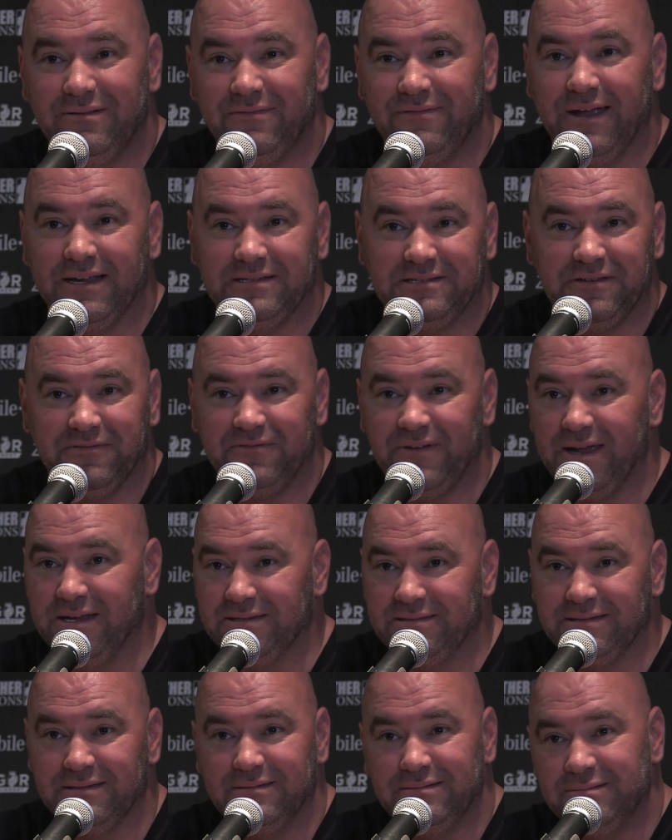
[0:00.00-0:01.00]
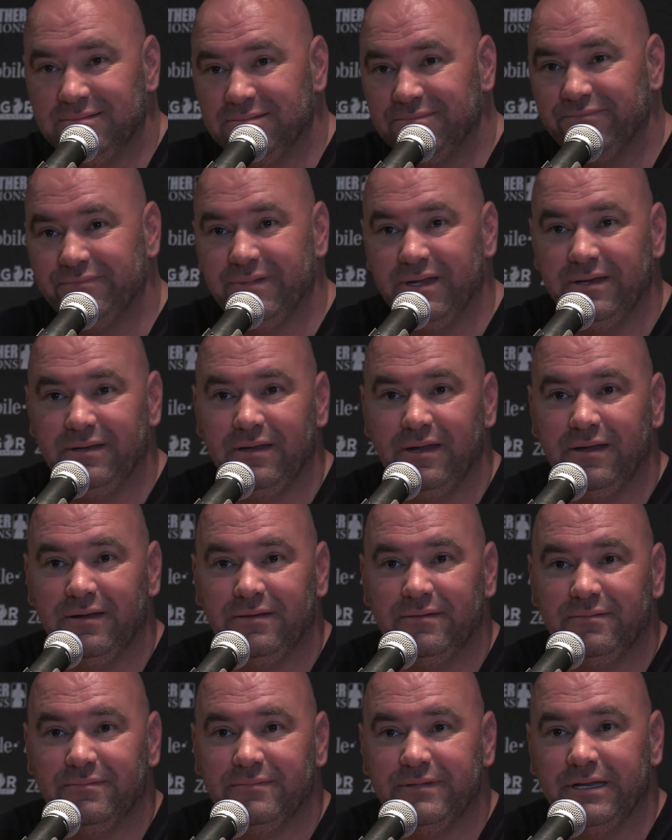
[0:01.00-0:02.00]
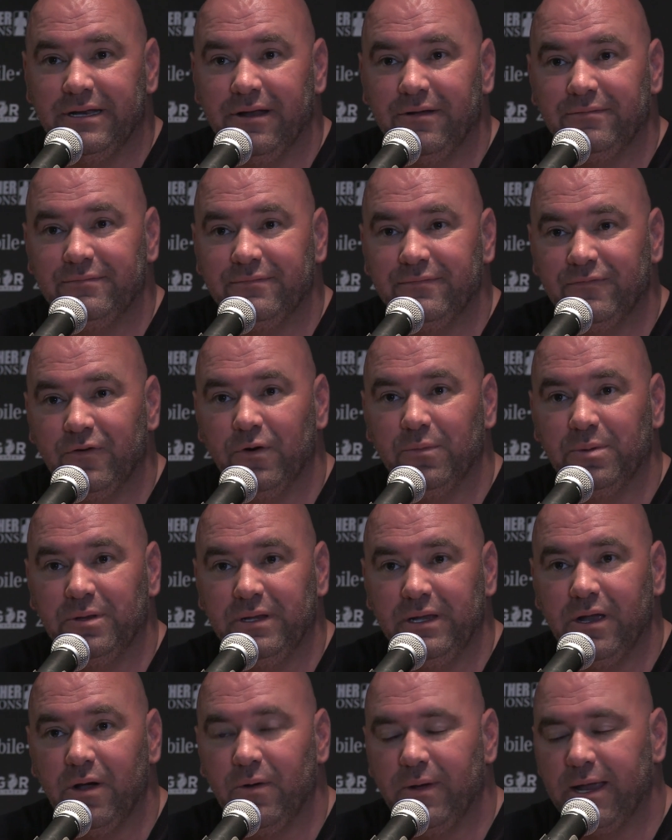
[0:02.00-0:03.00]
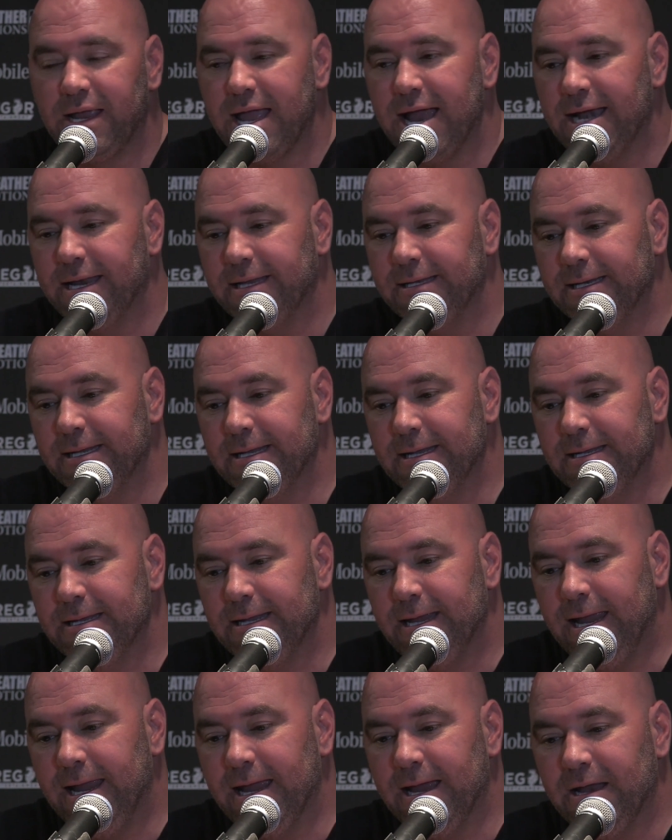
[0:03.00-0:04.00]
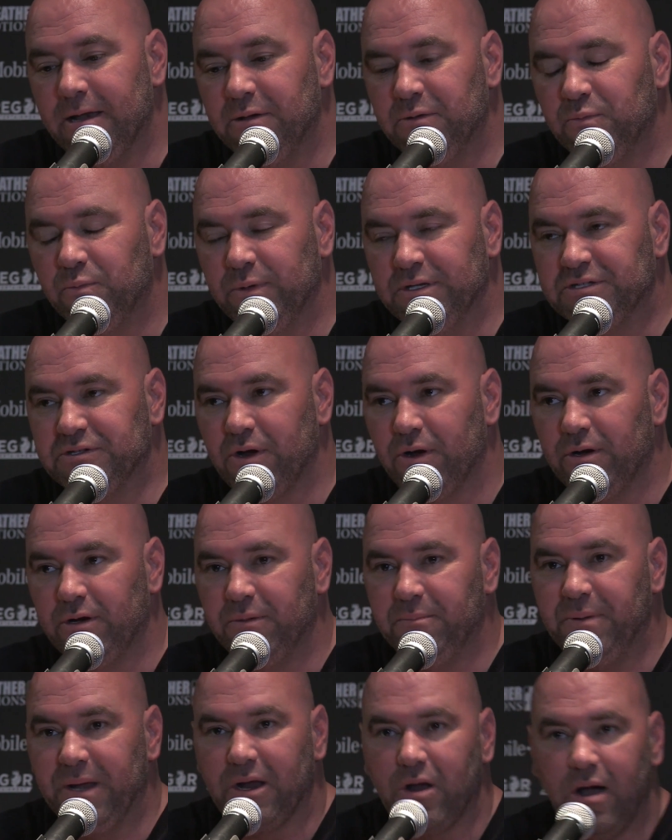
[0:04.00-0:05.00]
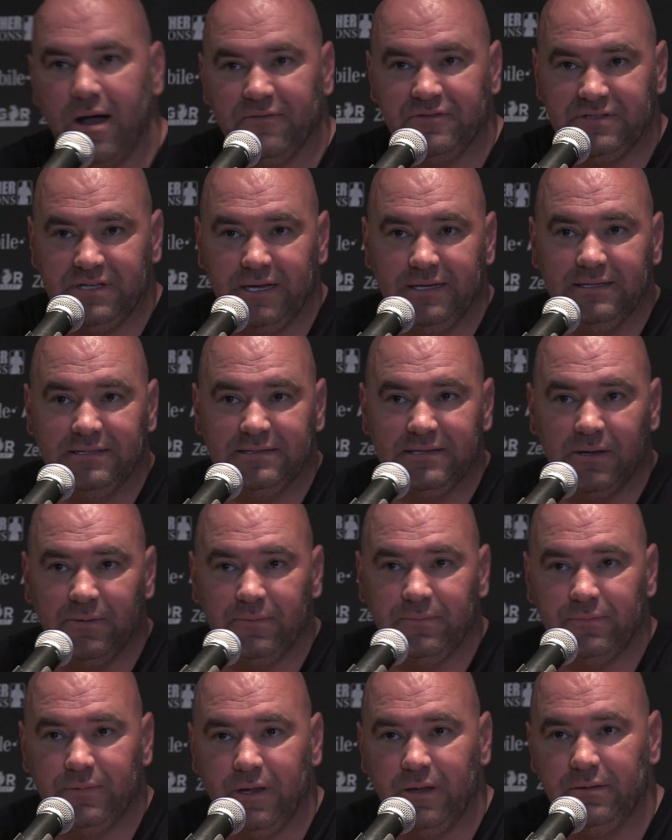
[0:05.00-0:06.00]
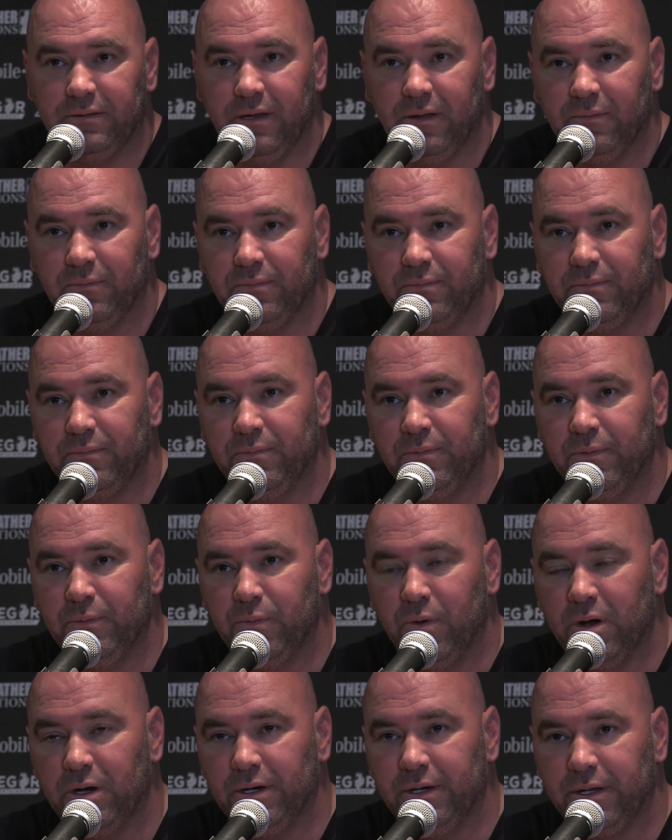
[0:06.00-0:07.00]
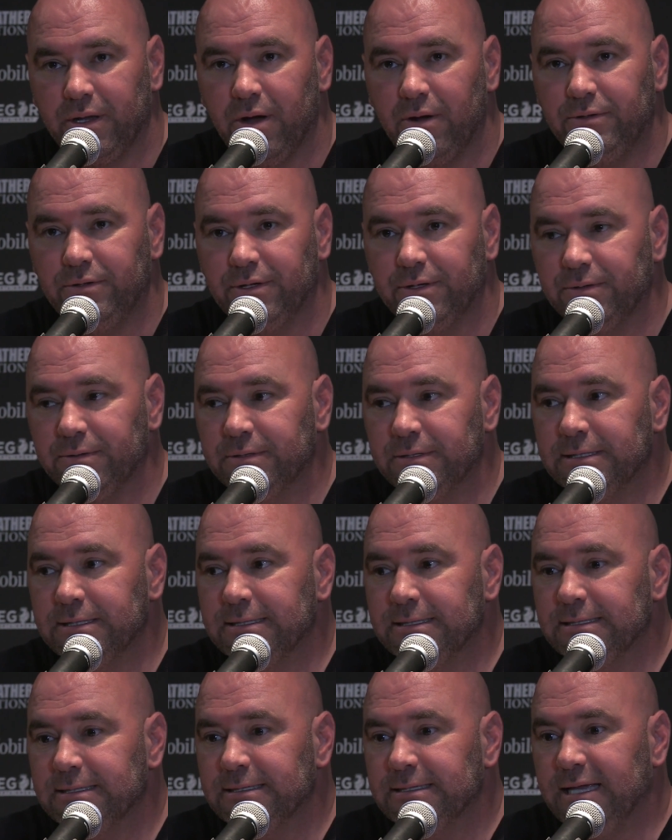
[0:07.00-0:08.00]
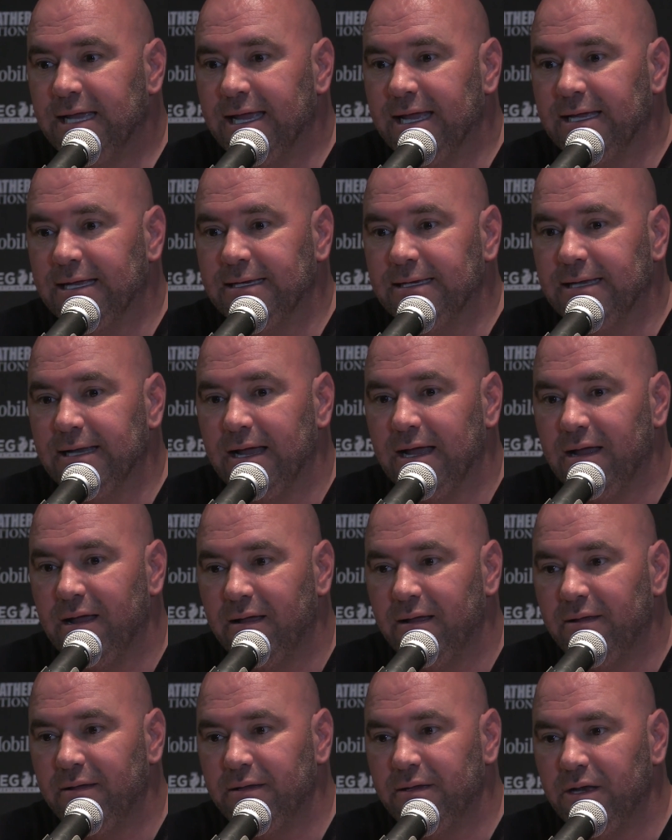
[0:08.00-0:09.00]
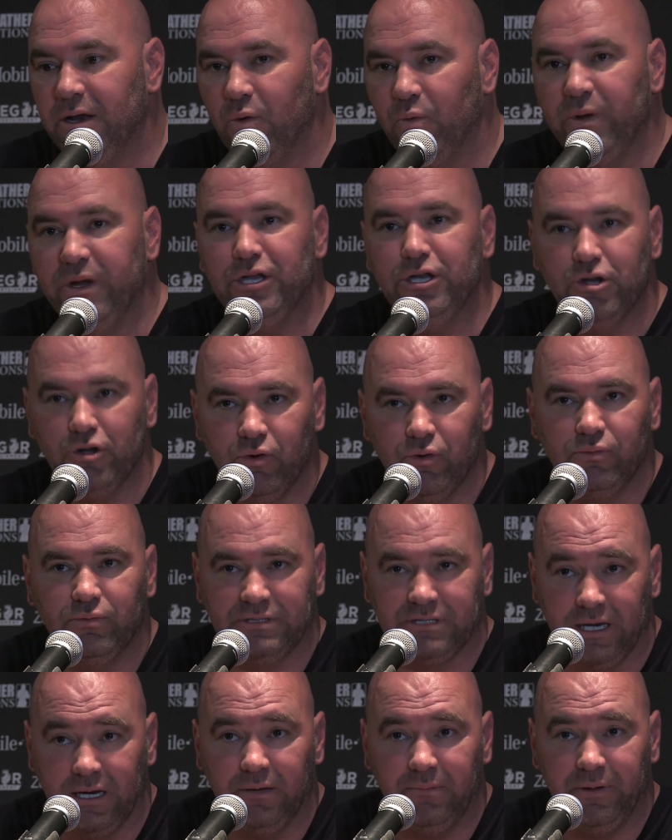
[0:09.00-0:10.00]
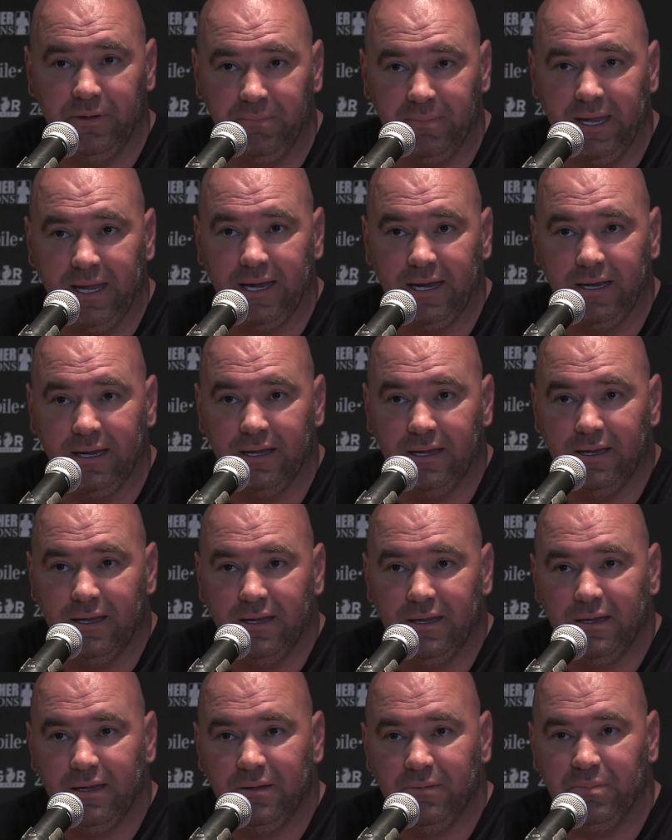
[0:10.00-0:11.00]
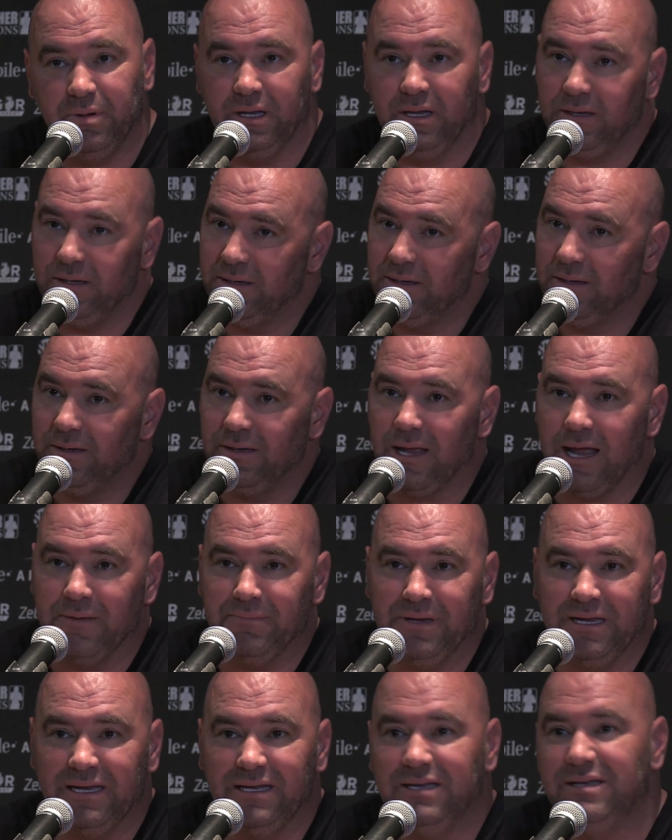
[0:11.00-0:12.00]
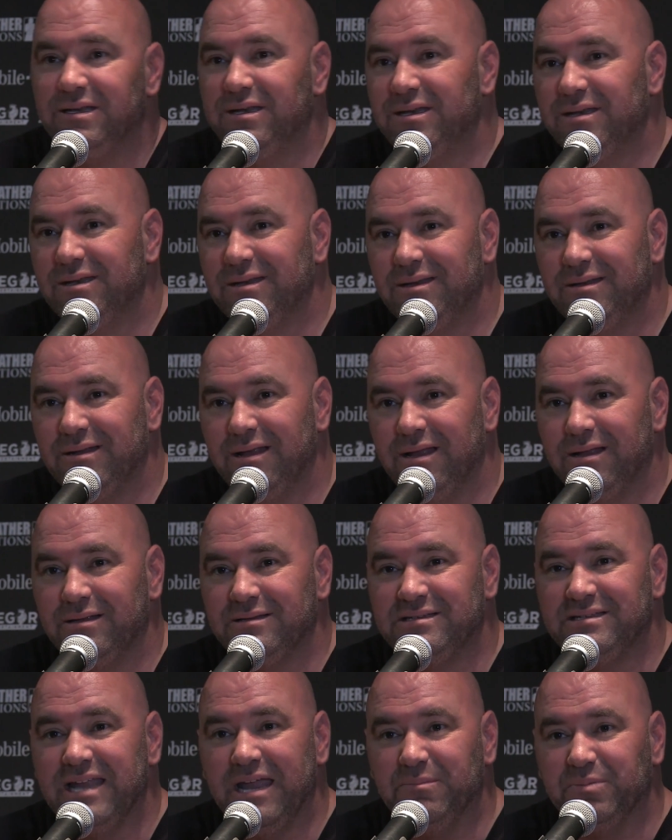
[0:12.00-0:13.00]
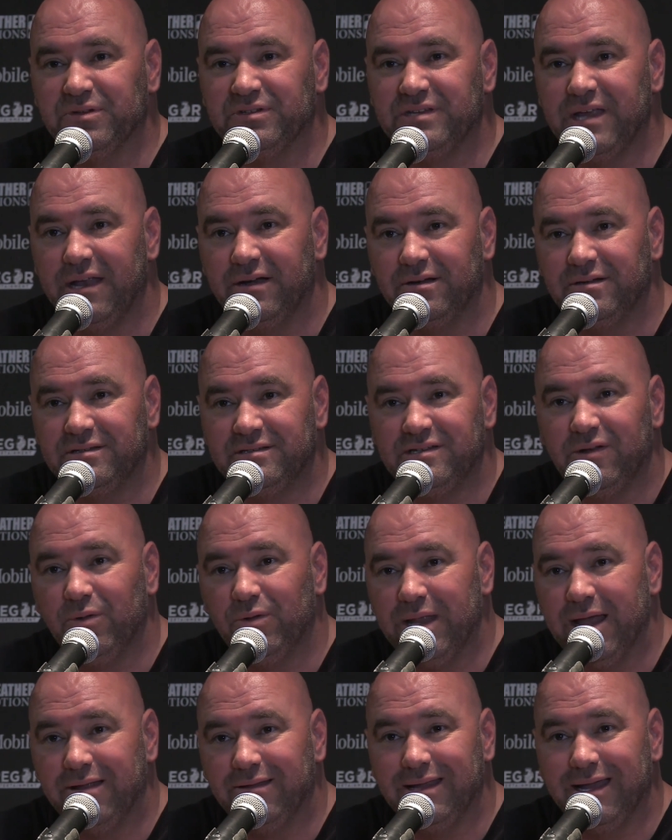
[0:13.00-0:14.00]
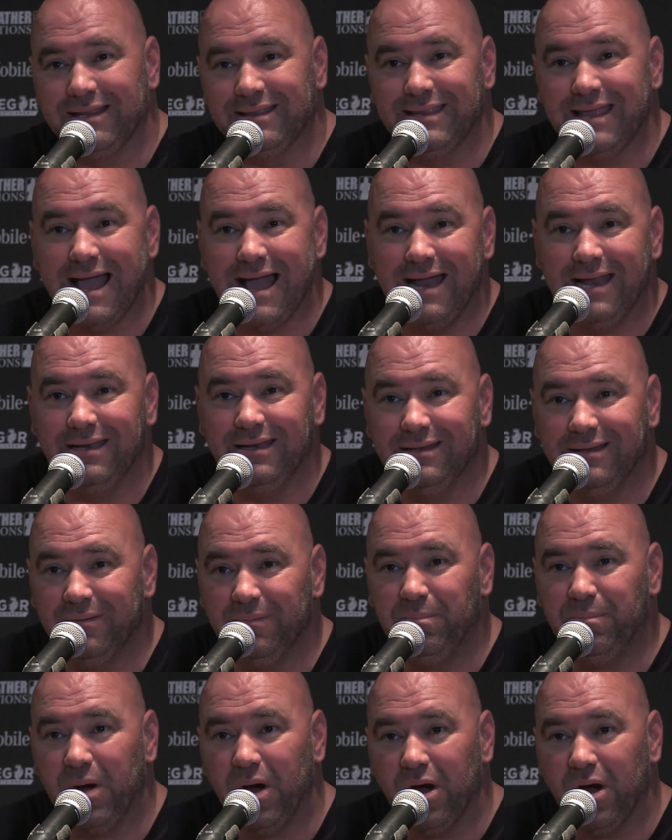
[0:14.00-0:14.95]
face to face and, and, and, you know, verbally going at it and we started to pick off cities that, that, that we wanted to go to. And, uh, you know, we knew it was going to be big, but, I mean, Staples Center sold out like that.